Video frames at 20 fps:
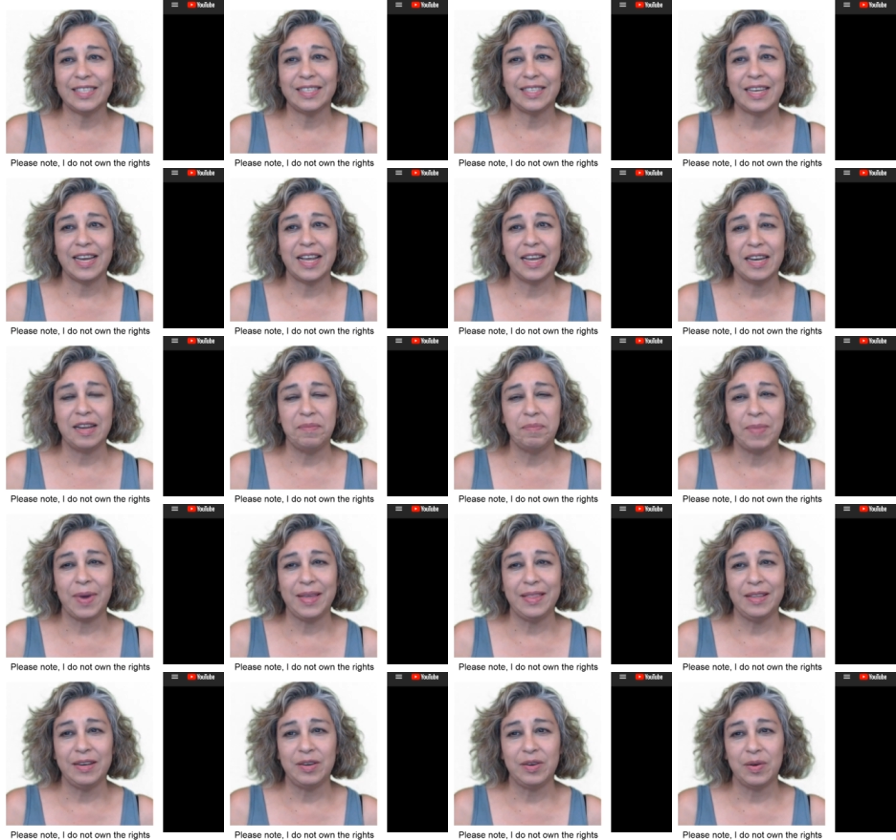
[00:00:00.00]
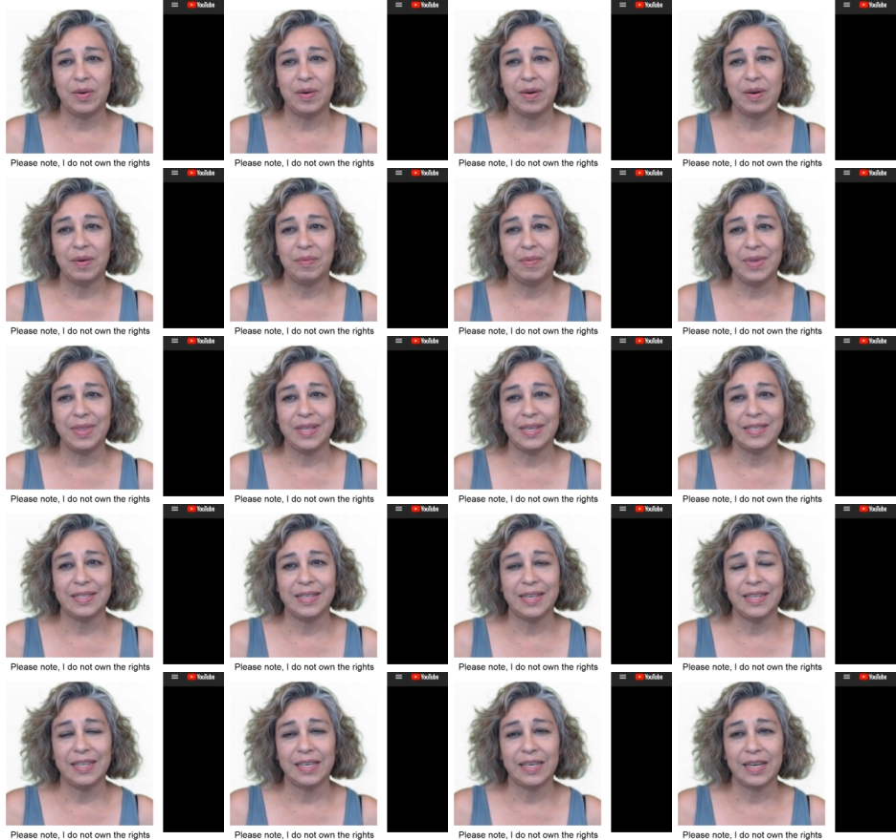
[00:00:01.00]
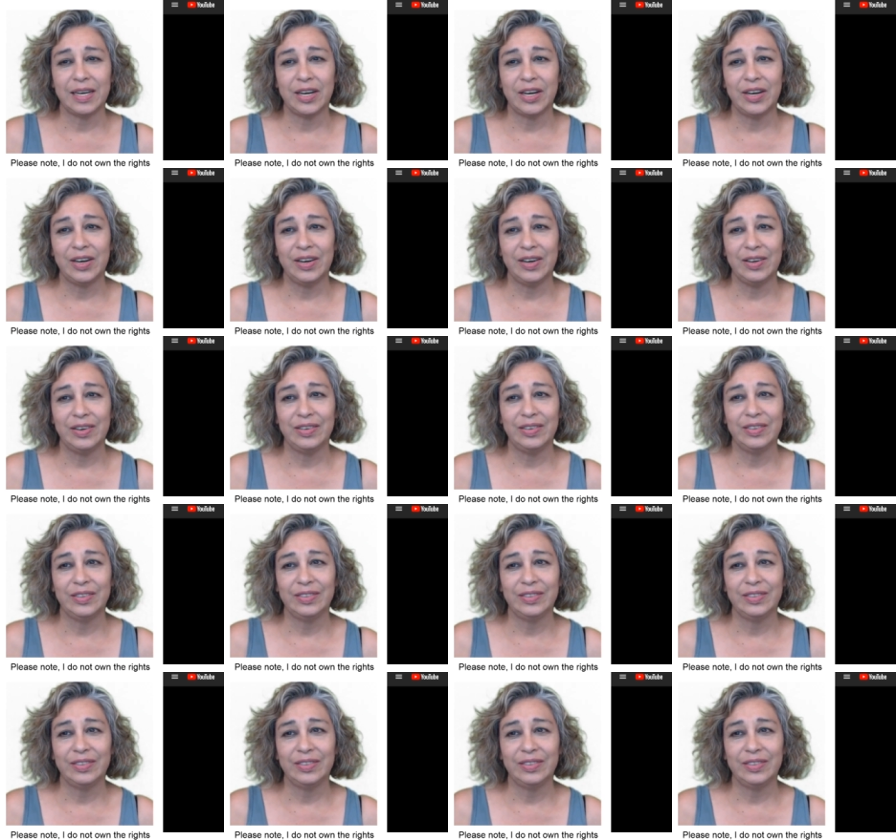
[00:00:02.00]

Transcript: standing by the door with his little girl.